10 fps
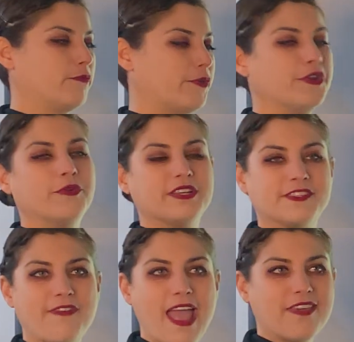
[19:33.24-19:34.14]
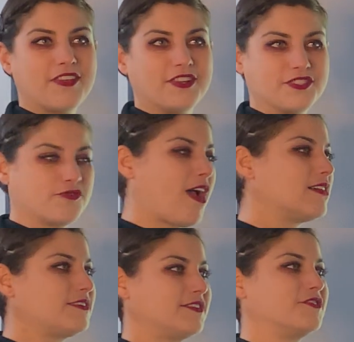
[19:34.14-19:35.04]
renewed his faith and his
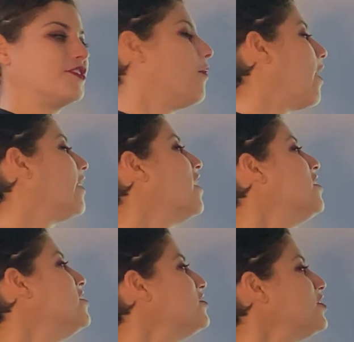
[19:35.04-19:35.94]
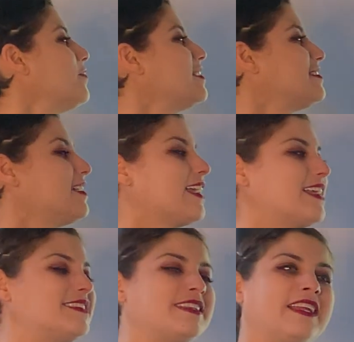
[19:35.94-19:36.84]
trust and so on. So it's
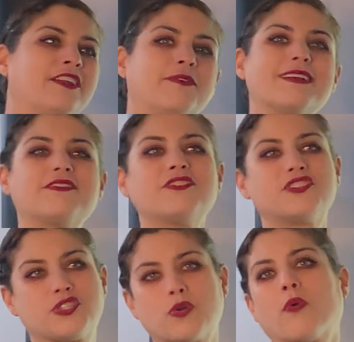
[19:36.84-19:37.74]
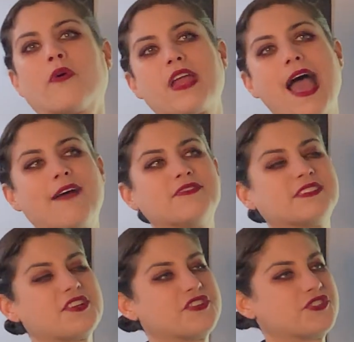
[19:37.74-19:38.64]
a, it's an interesting story.
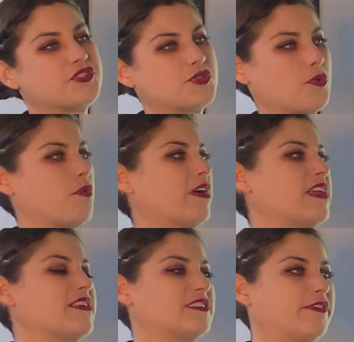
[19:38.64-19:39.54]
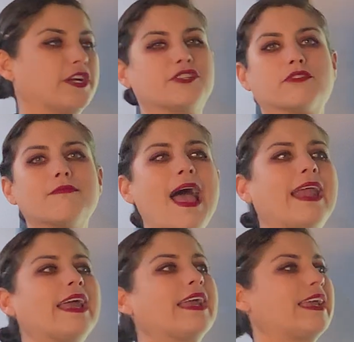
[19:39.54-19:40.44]
Obviously, it's a story that's very
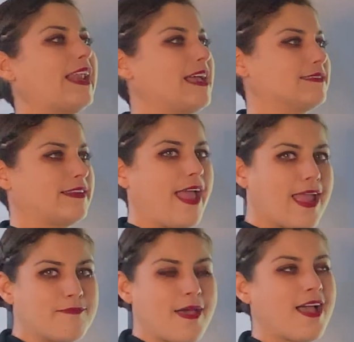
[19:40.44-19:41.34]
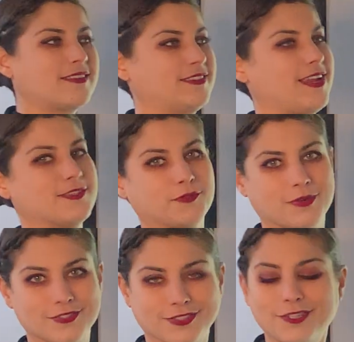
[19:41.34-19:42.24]
dramatic. It has an apex. It has a
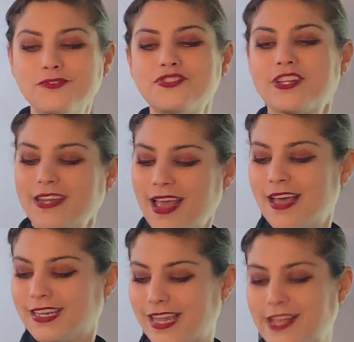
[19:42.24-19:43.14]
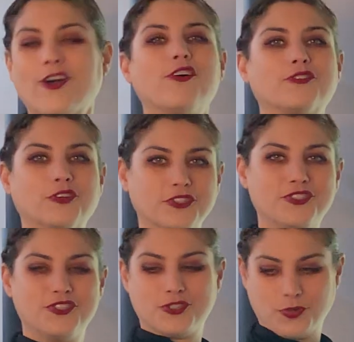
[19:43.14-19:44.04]
resolution, like all
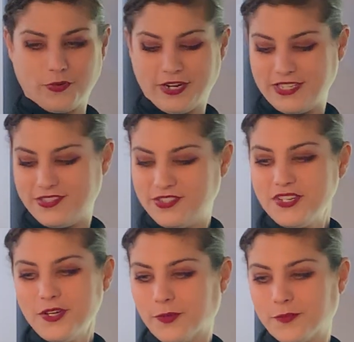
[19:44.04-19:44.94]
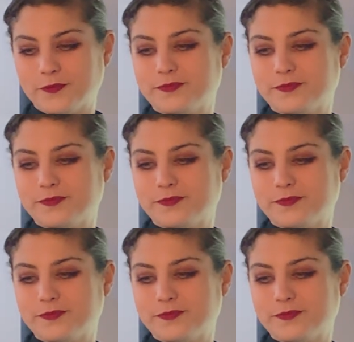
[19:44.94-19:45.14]
good stories do